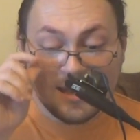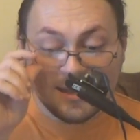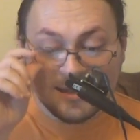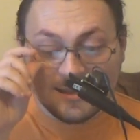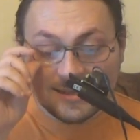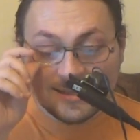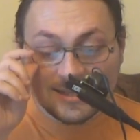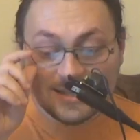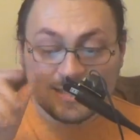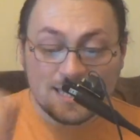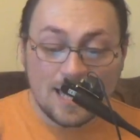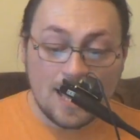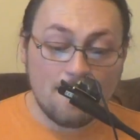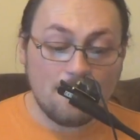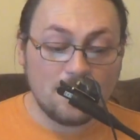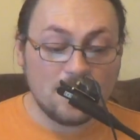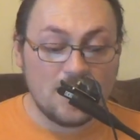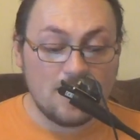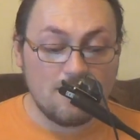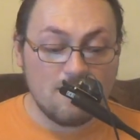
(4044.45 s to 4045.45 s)
this is
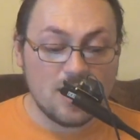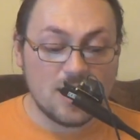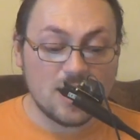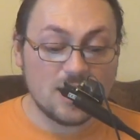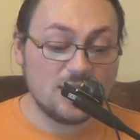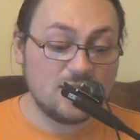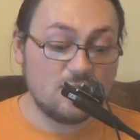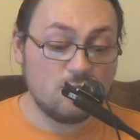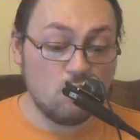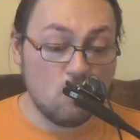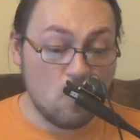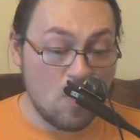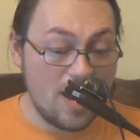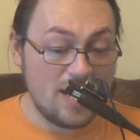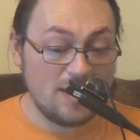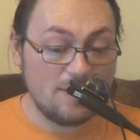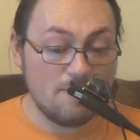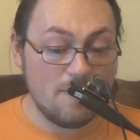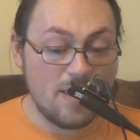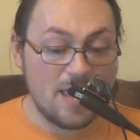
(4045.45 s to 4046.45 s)
happening because
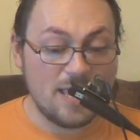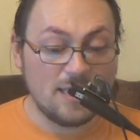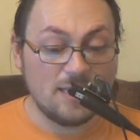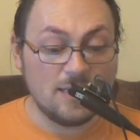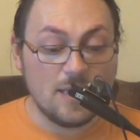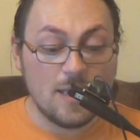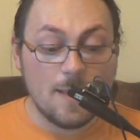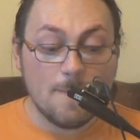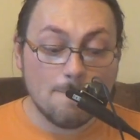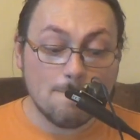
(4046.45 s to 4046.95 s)
white men